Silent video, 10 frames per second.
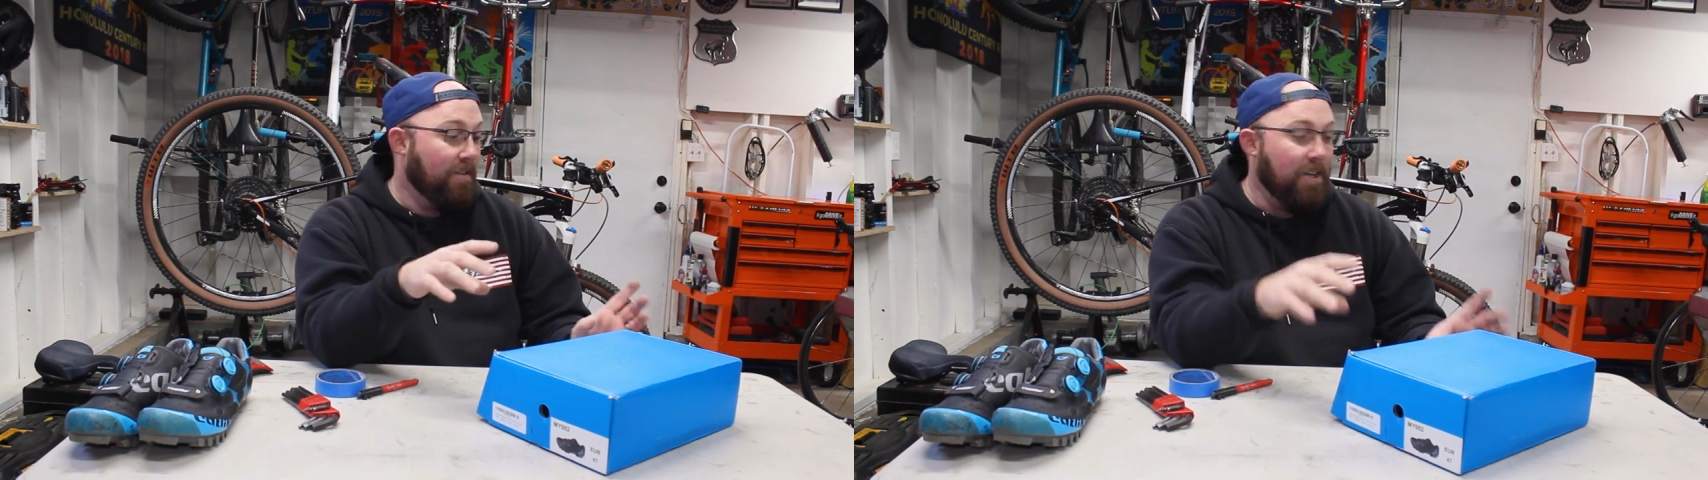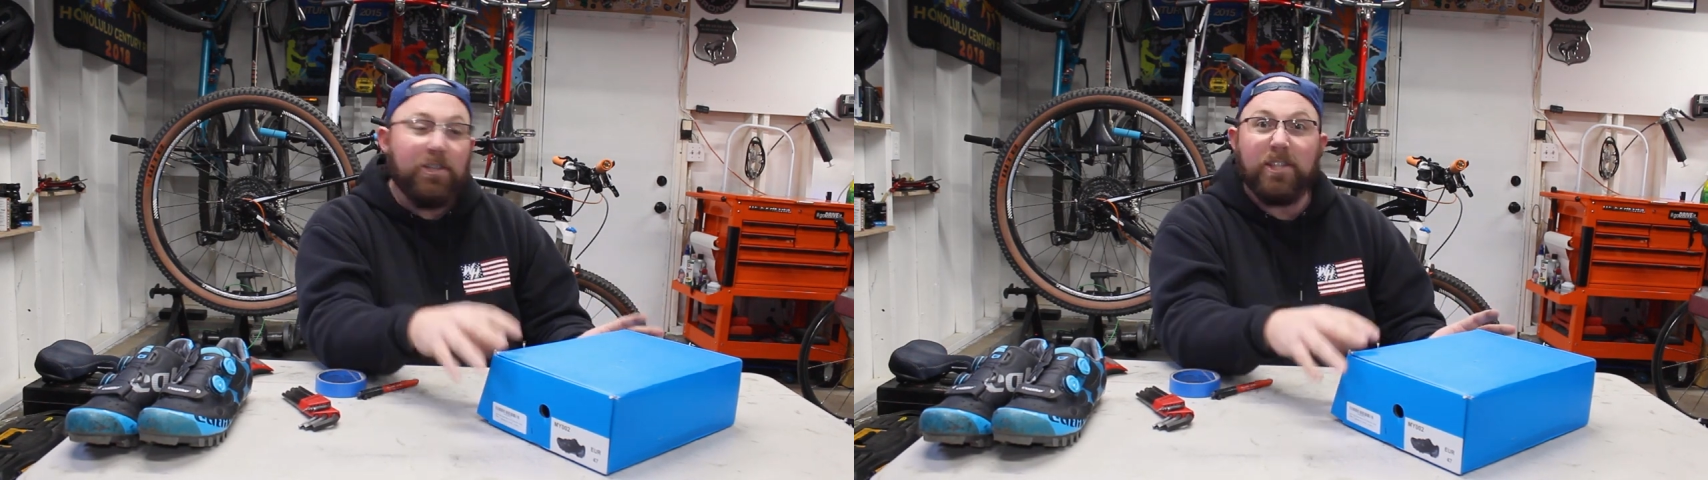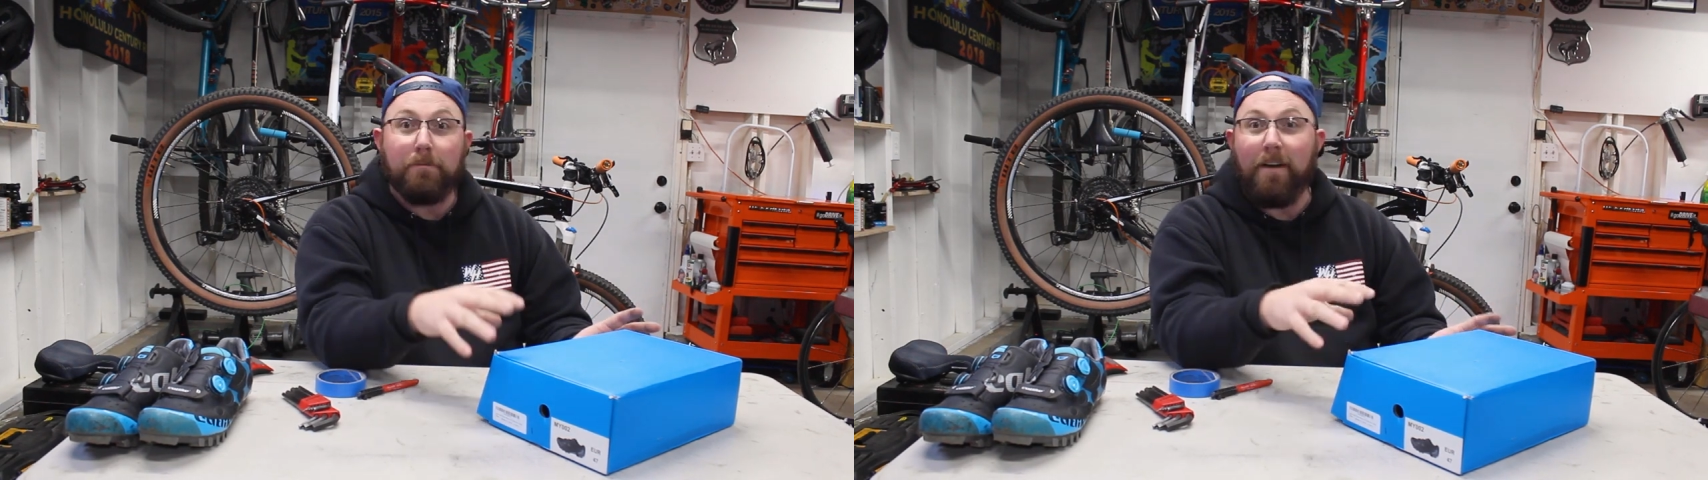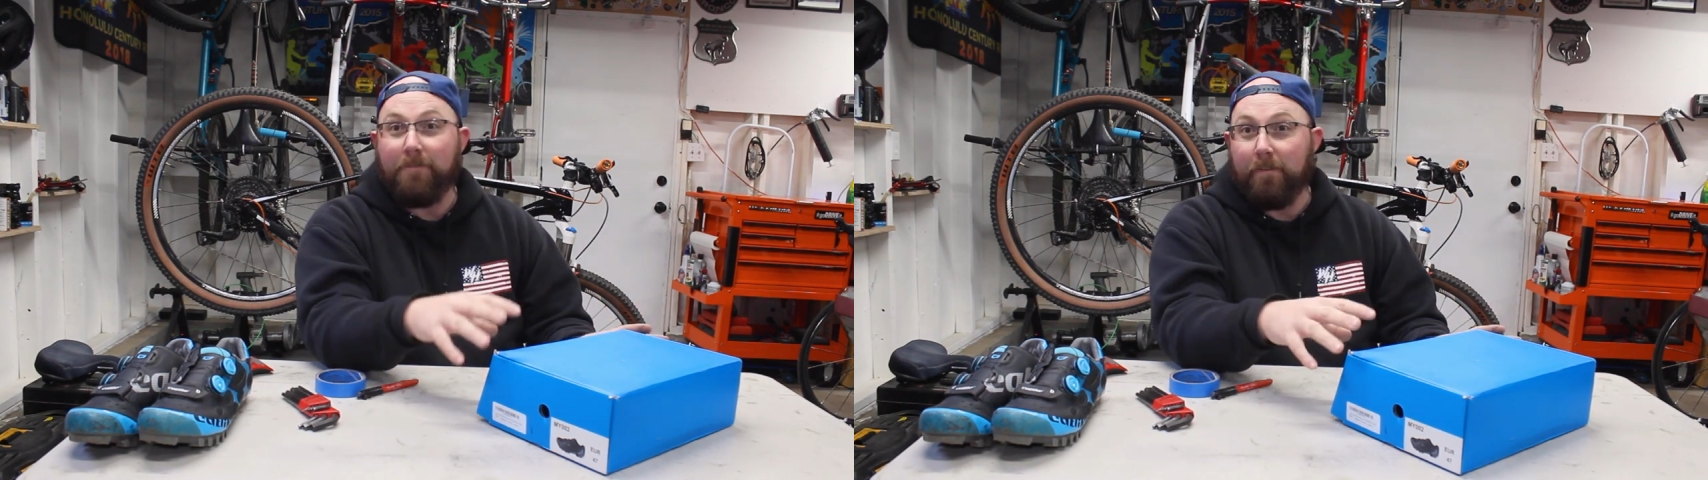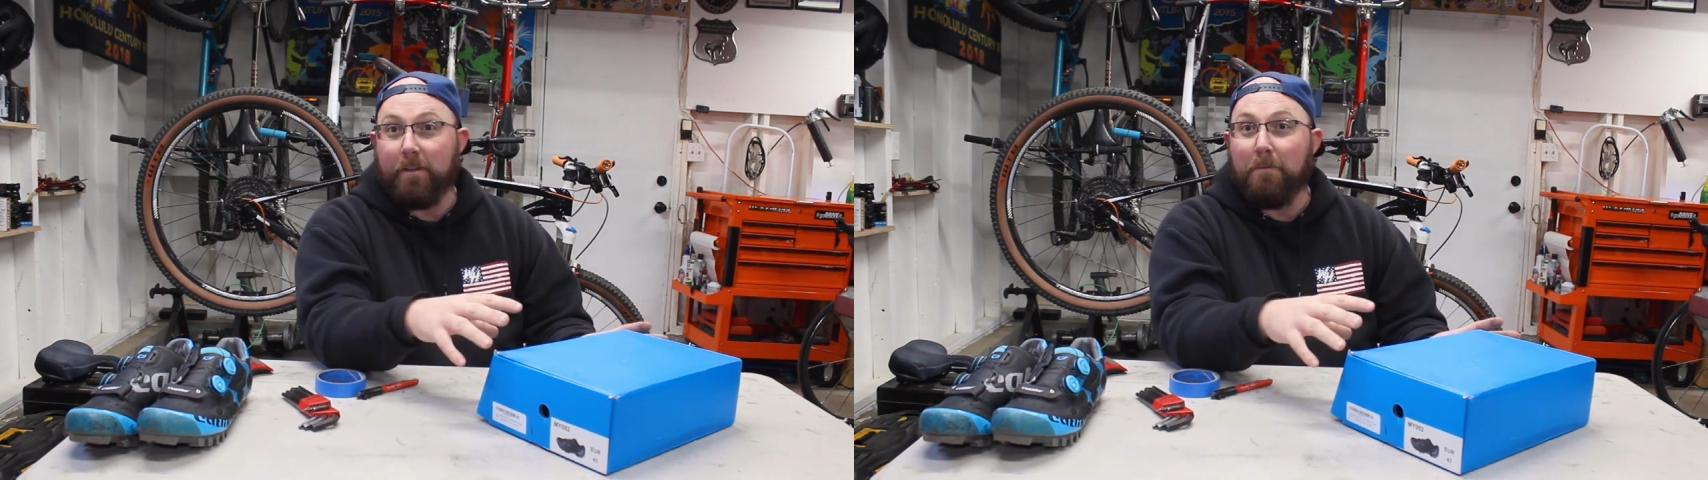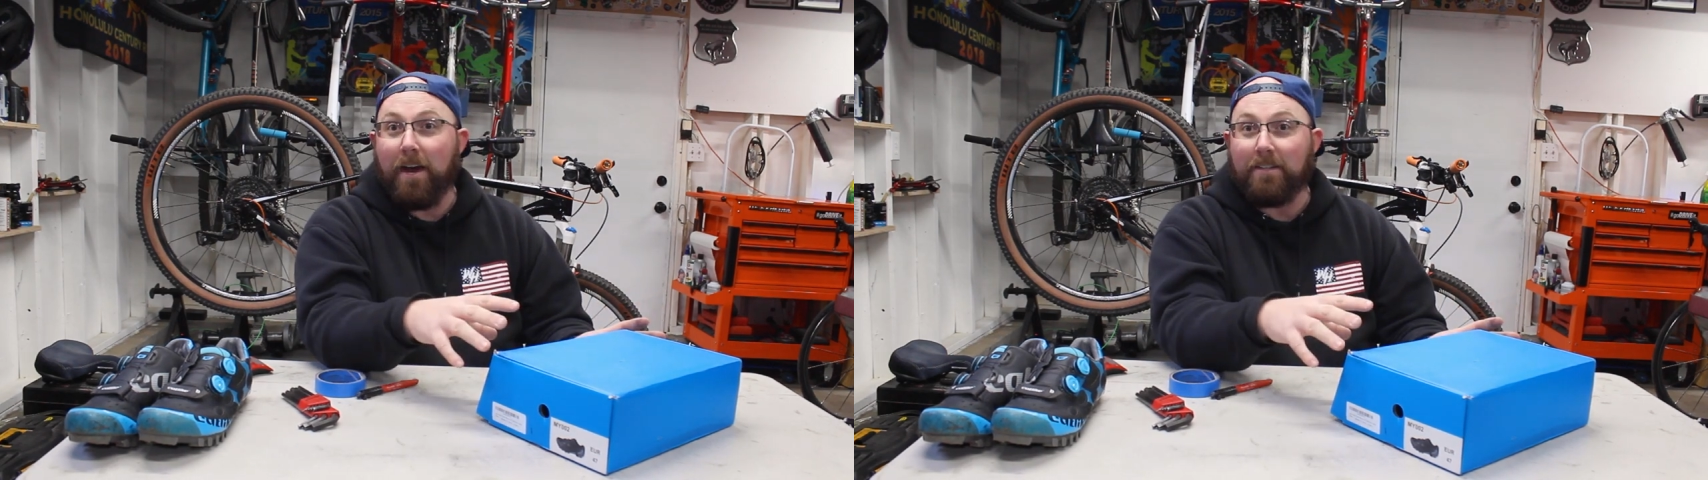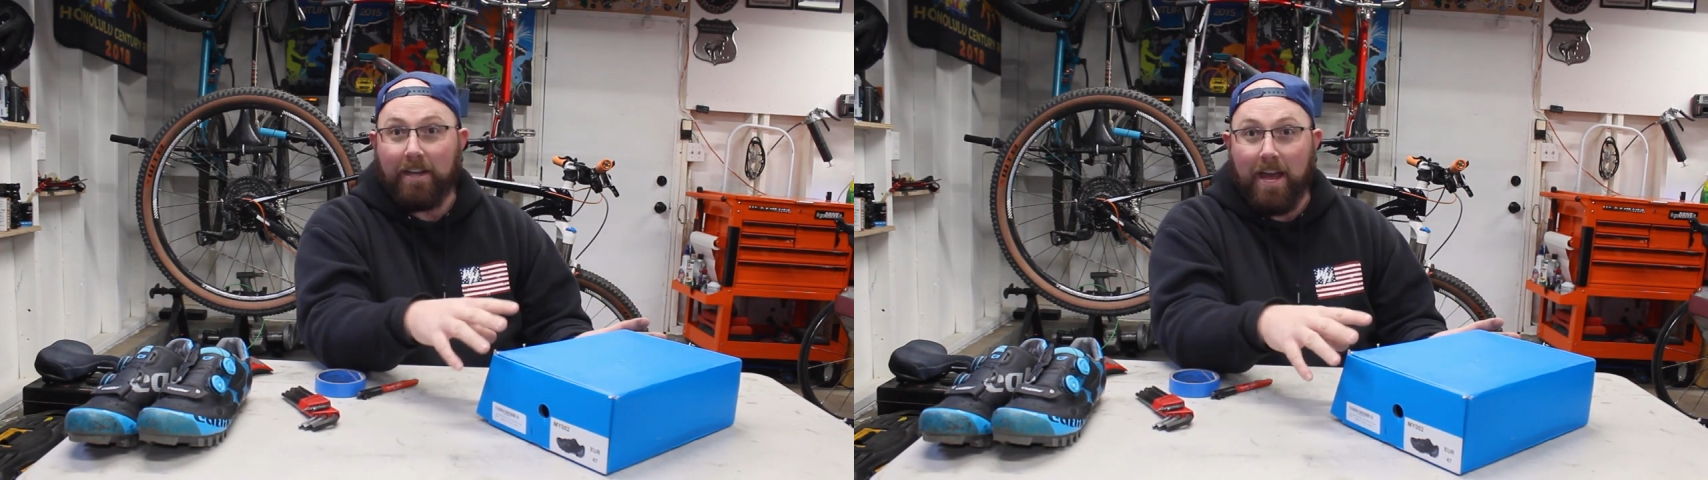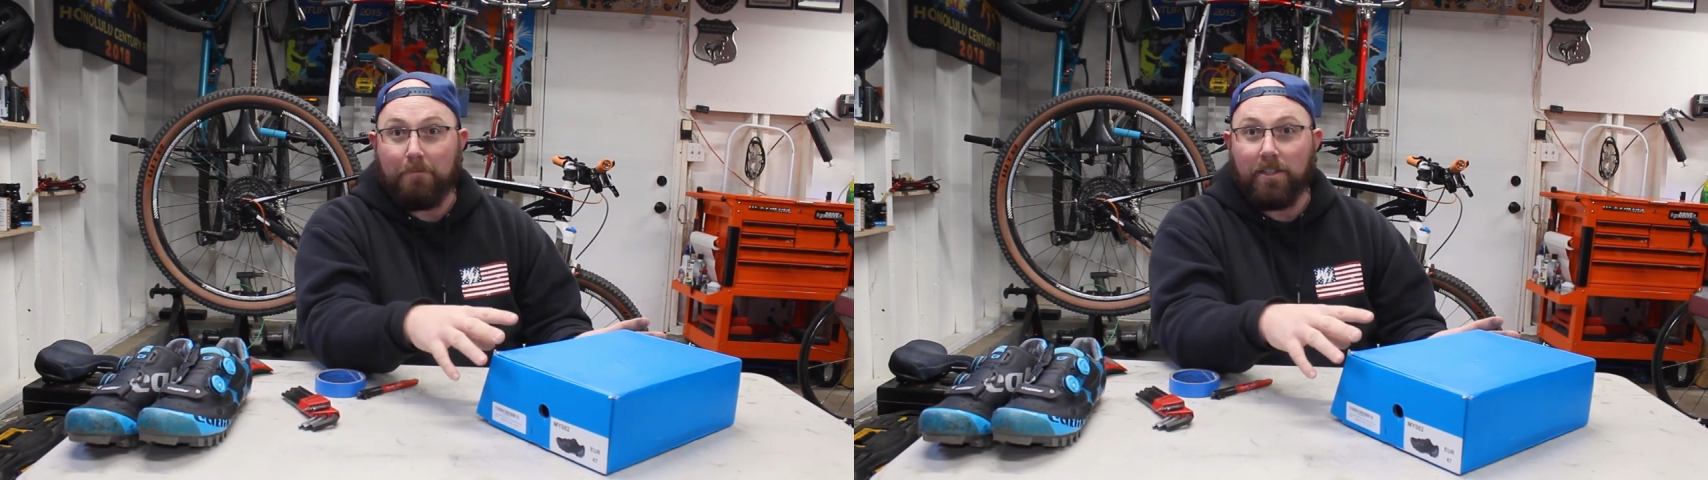These shoes are about 50 bucks
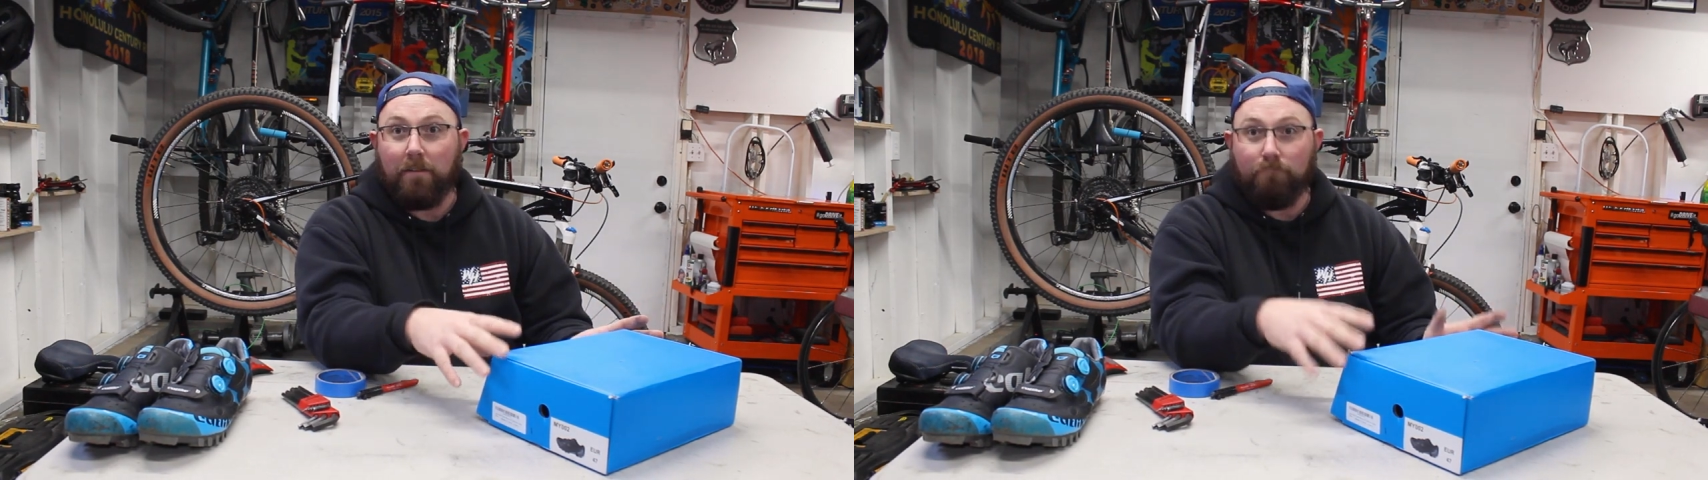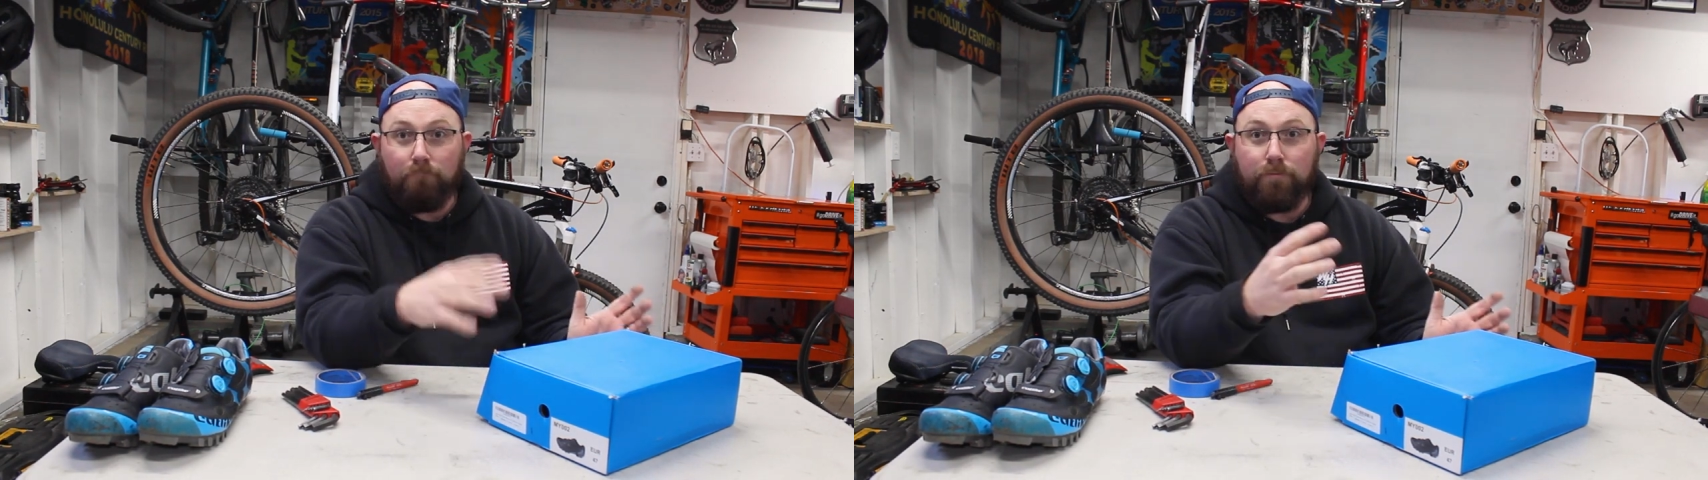on Amazon.